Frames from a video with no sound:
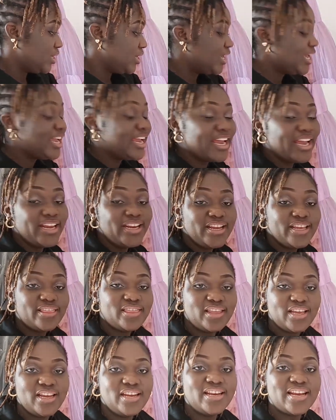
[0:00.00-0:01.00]

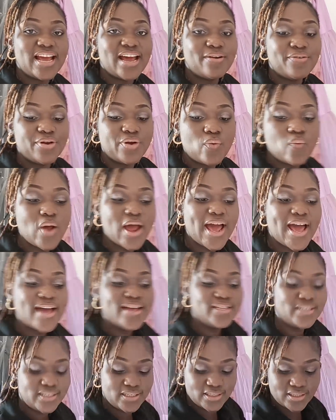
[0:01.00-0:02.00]
anything that
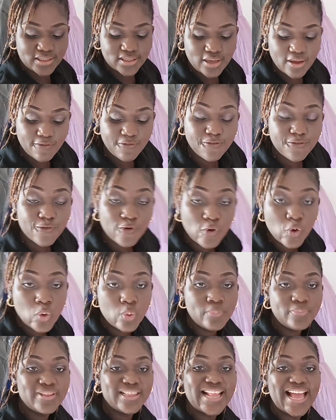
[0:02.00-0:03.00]
requires foam,
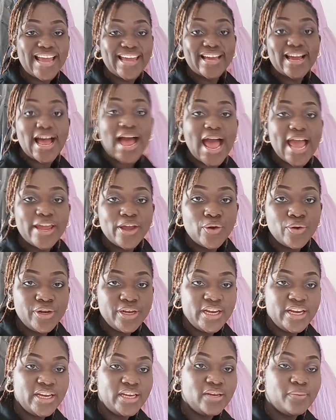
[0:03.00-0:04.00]
like
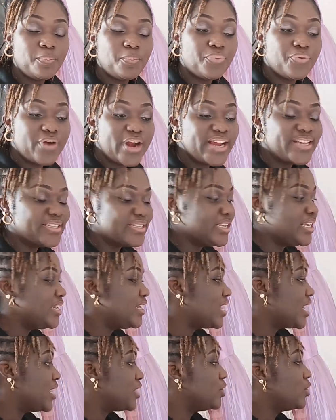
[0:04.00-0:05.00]
ironing, pressing,
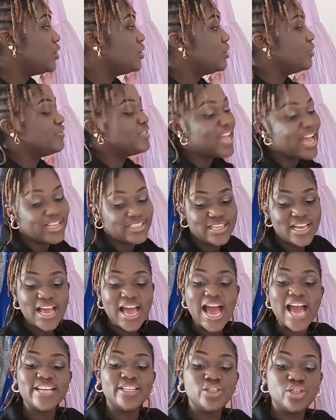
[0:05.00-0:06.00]
and all of that, I
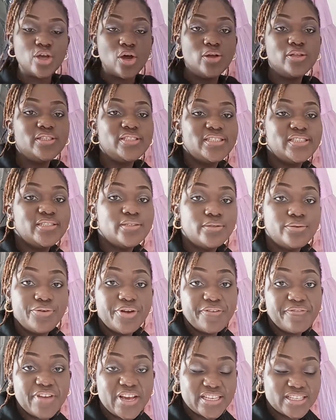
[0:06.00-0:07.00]
turn the
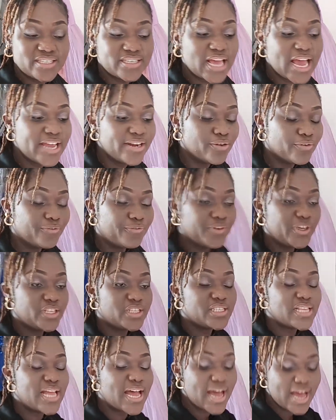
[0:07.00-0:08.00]
reverse side of it
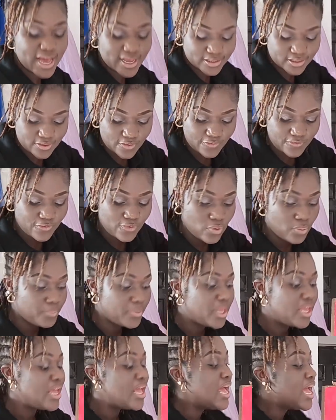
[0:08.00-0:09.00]
that has the foam.
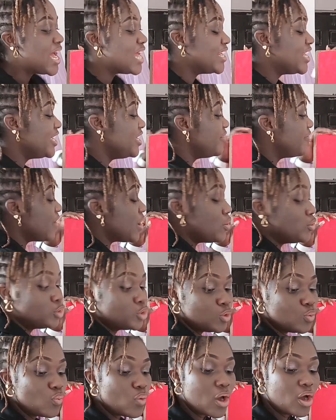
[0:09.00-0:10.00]
And then if I want to
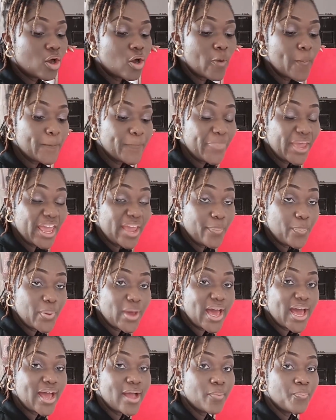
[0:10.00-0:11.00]
work on paper
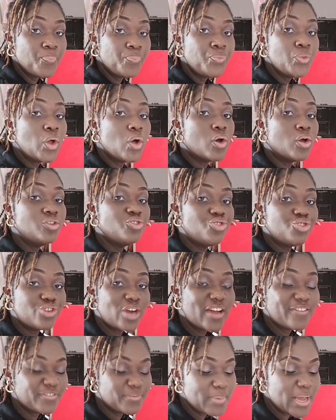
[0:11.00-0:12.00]
or
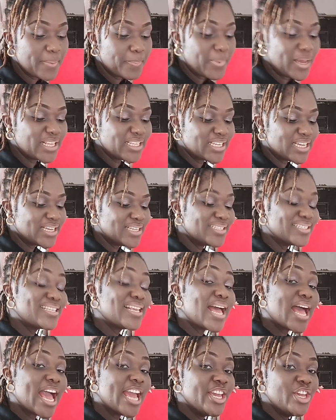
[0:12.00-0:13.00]
draft my patterns,
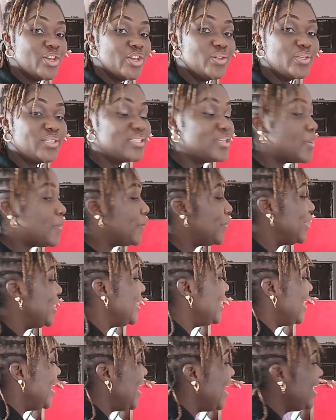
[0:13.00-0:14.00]
I use the
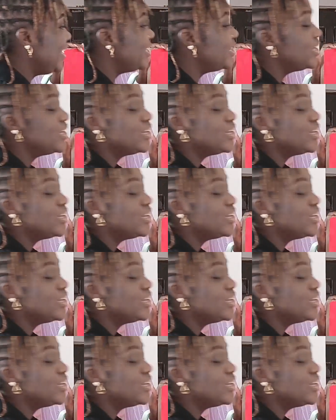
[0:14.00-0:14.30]
plain